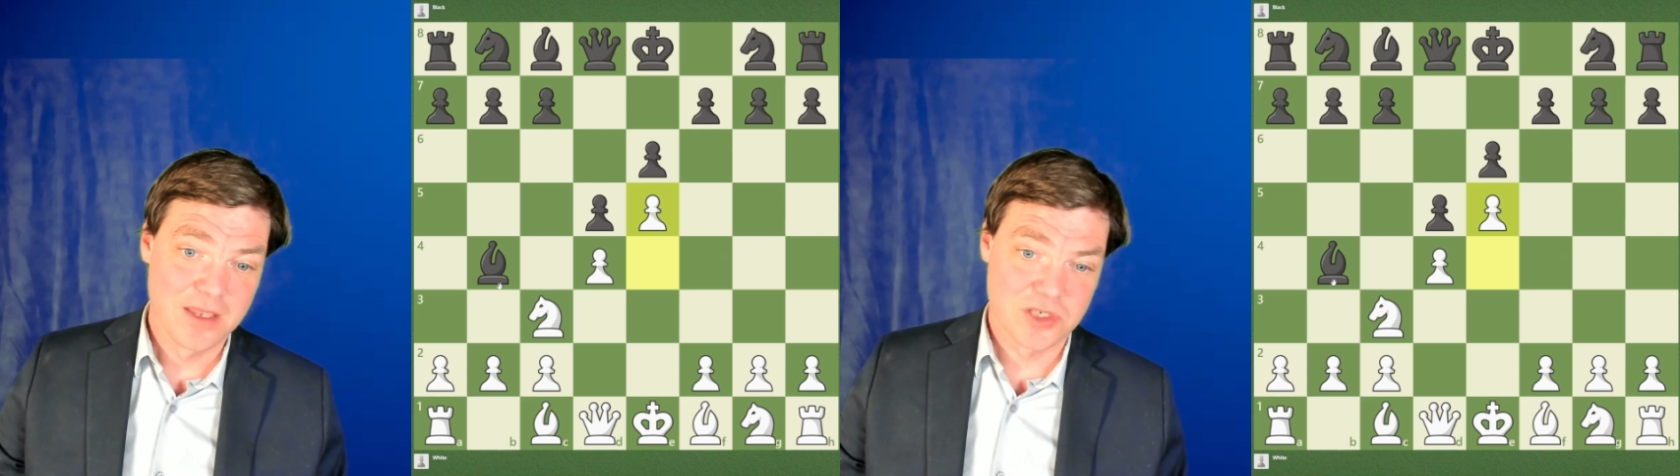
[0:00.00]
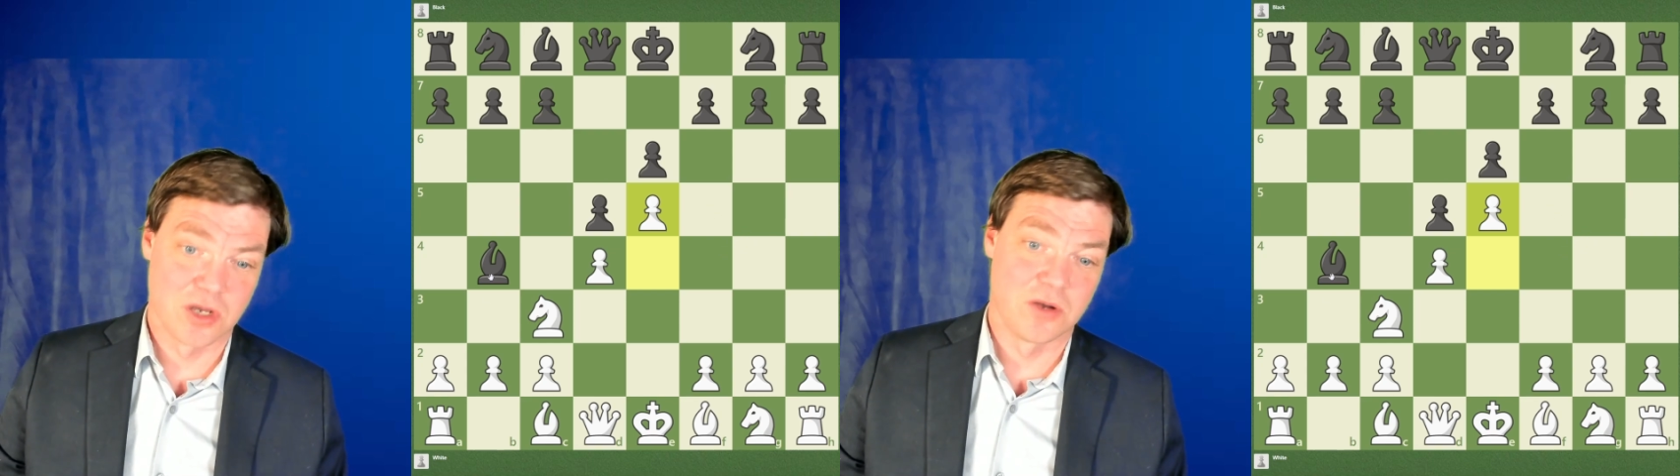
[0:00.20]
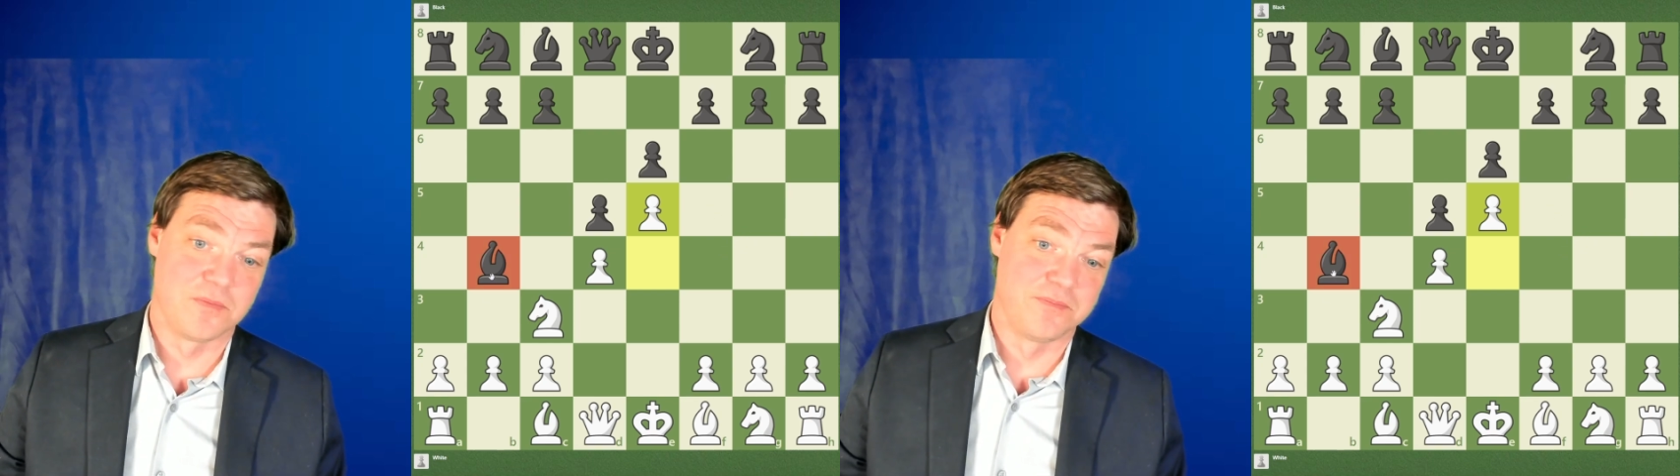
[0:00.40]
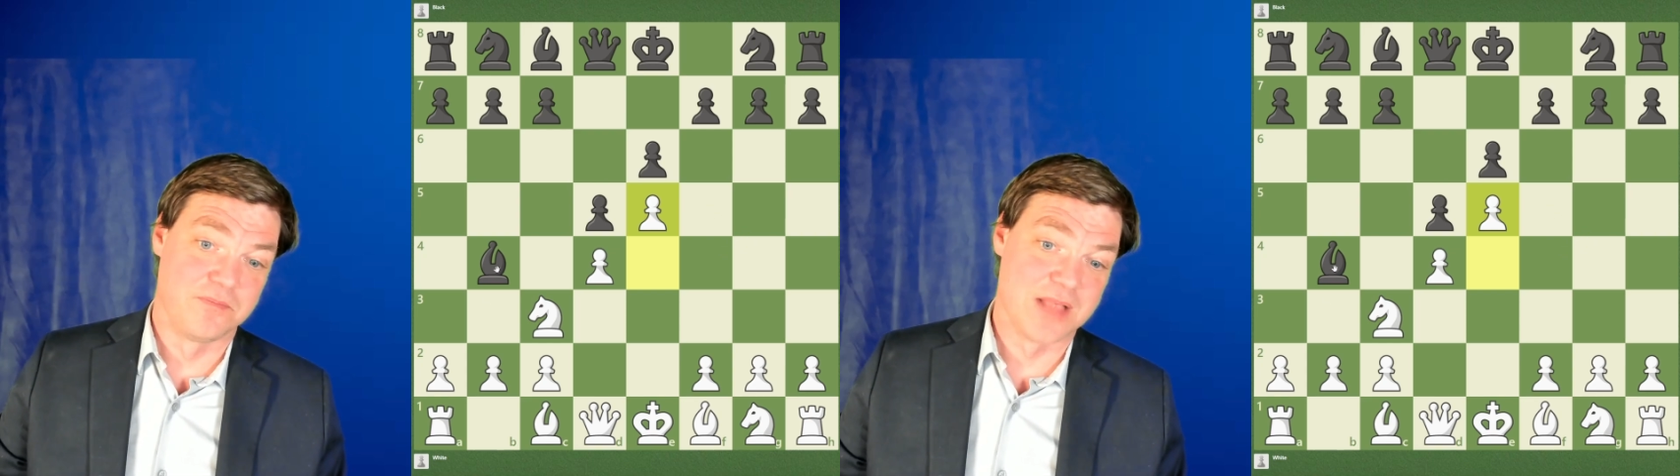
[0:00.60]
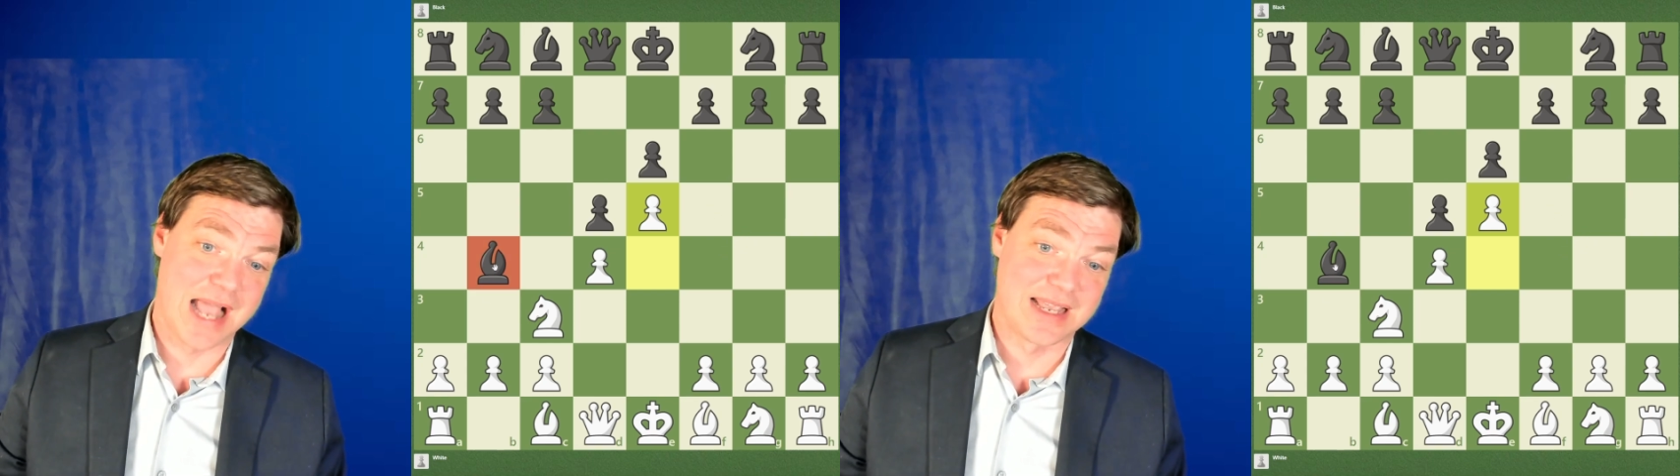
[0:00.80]
So
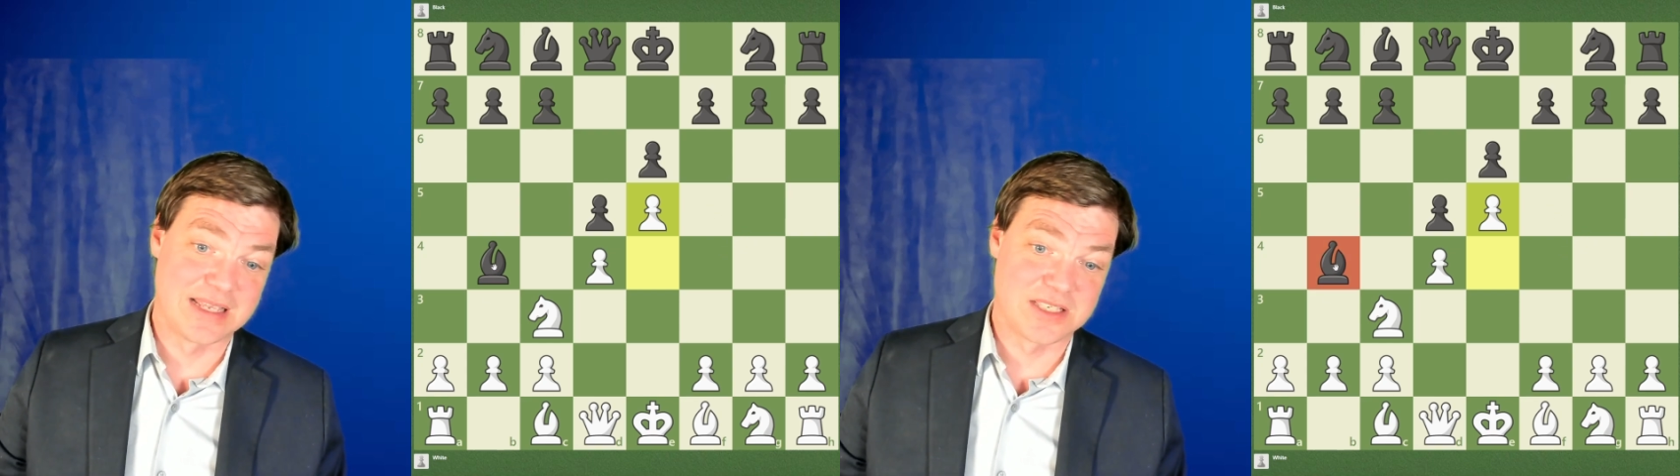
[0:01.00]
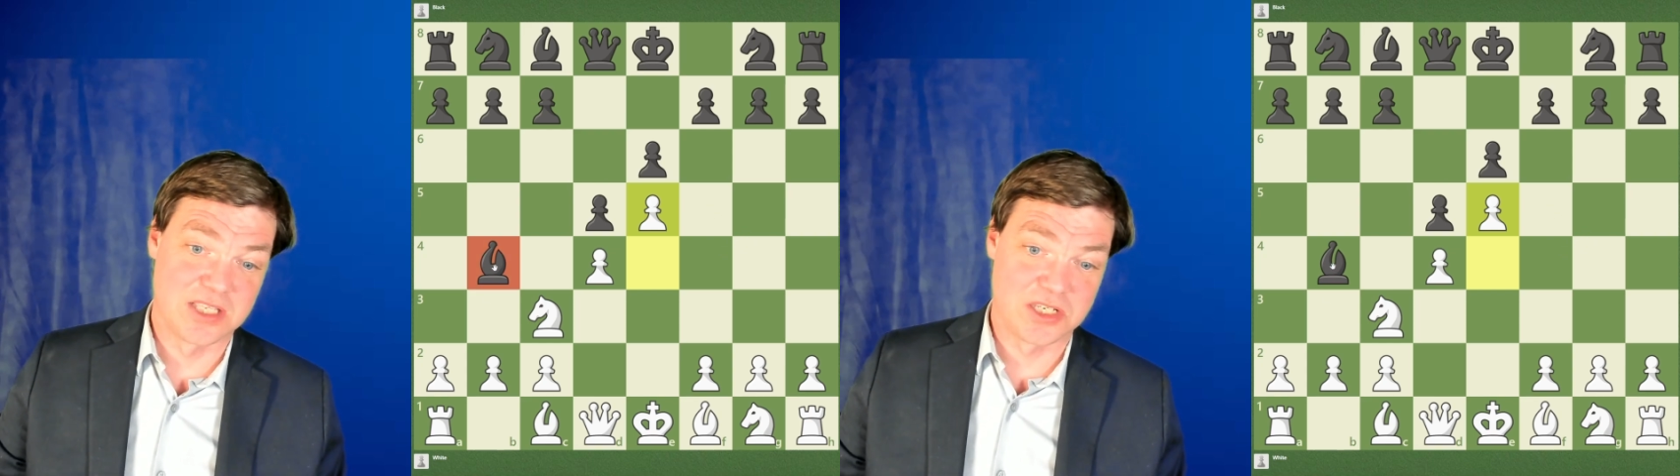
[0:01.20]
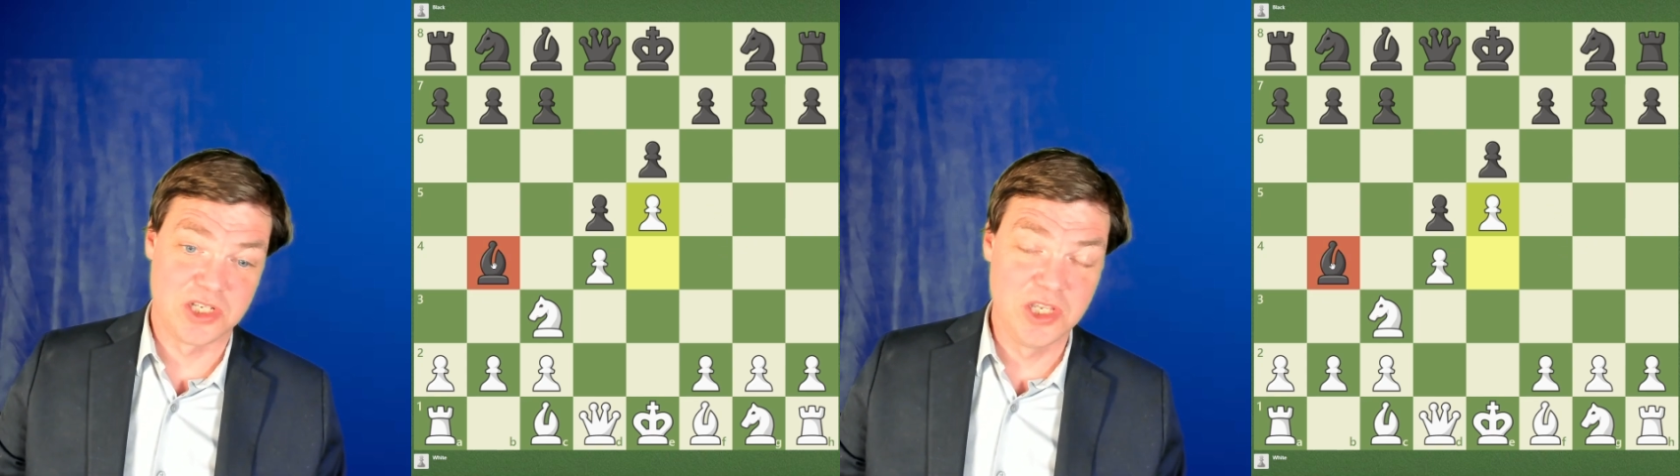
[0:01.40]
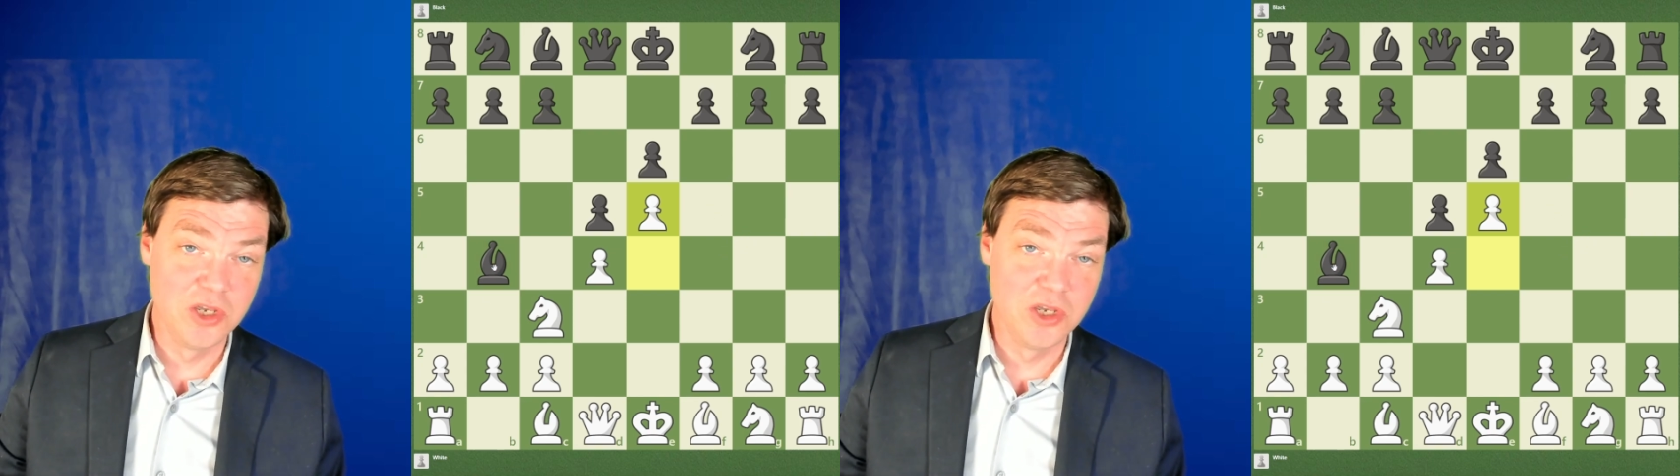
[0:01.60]
black gets this